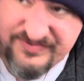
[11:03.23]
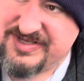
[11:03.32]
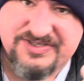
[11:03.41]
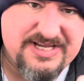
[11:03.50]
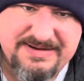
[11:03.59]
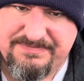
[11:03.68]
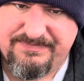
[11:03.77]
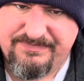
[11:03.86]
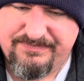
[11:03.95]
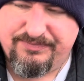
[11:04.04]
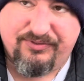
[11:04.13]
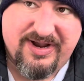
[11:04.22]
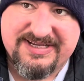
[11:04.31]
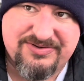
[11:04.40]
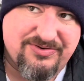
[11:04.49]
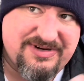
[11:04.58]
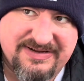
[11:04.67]
the same price,
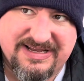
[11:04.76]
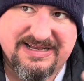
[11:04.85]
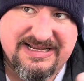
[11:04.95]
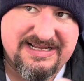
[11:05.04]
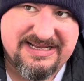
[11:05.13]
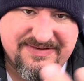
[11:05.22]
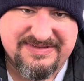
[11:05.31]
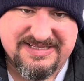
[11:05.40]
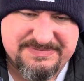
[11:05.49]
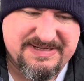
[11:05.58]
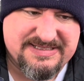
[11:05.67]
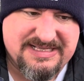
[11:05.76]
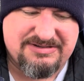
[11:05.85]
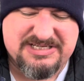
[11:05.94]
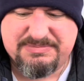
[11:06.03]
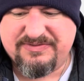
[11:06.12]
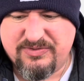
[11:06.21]
or even this being $1
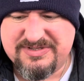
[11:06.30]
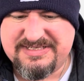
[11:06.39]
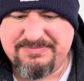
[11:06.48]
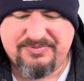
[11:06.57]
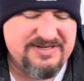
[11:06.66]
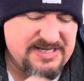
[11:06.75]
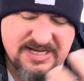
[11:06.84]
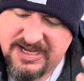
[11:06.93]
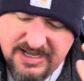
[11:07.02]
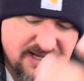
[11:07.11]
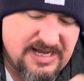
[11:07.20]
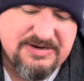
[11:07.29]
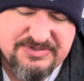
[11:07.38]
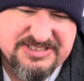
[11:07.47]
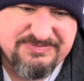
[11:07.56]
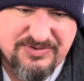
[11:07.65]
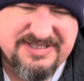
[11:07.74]
cheaper for the same price, I would
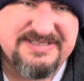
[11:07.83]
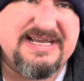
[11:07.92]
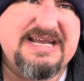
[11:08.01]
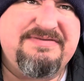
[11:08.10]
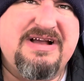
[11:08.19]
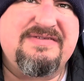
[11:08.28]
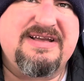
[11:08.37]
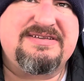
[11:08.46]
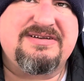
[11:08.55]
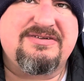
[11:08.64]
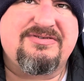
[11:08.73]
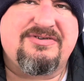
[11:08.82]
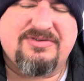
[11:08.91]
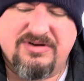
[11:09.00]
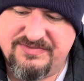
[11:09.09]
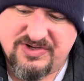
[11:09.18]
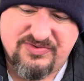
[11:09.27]
smoke this 858 Sungrown
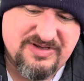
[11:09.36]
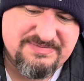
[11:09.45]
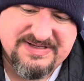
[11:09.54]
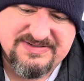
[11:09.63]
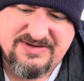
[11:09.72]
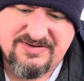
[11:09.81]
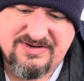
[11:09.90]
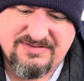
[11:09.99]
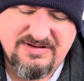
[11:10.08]
over the Queen Bee Sungrown.